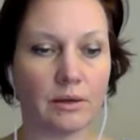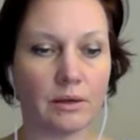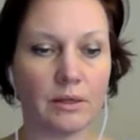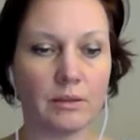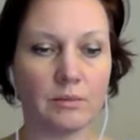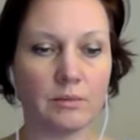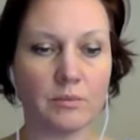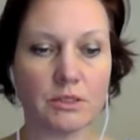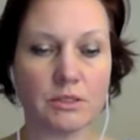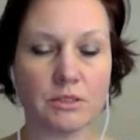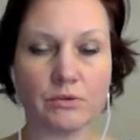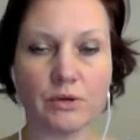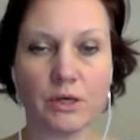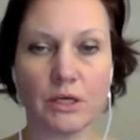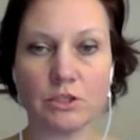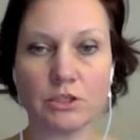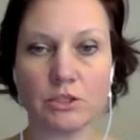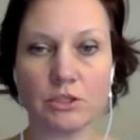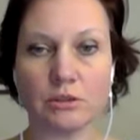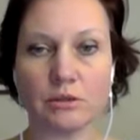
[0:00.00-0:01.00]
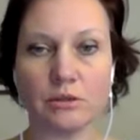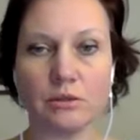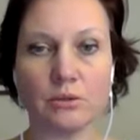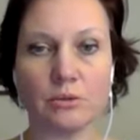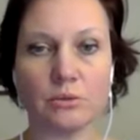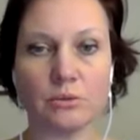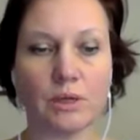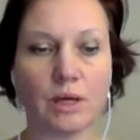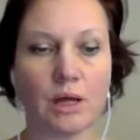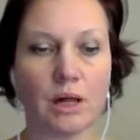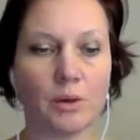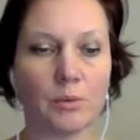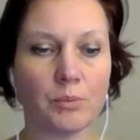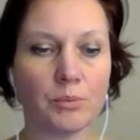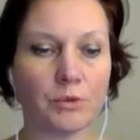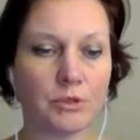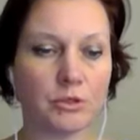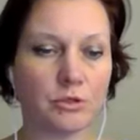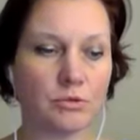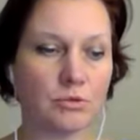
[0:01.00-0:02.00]
in moderation could
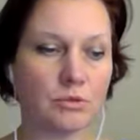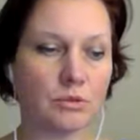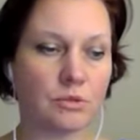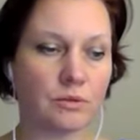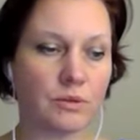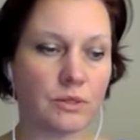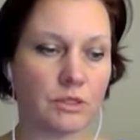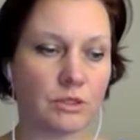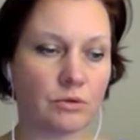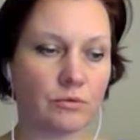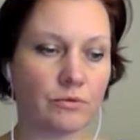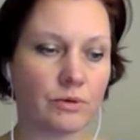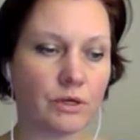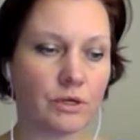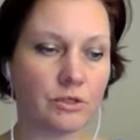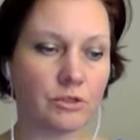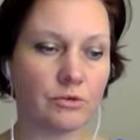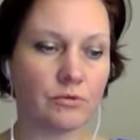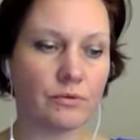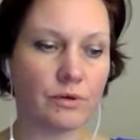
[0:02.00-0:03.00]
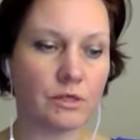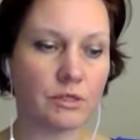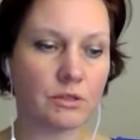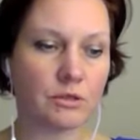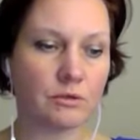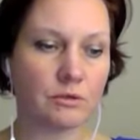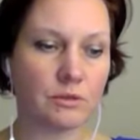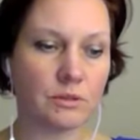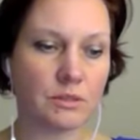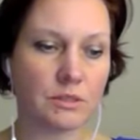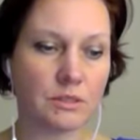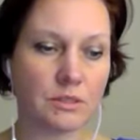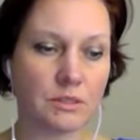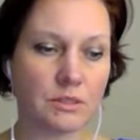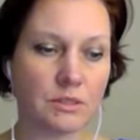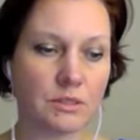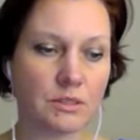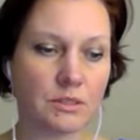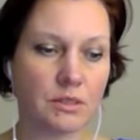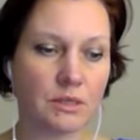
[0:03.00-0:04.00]
help reduce the risk of cardiovascular
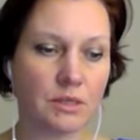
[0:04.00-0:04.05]
disease.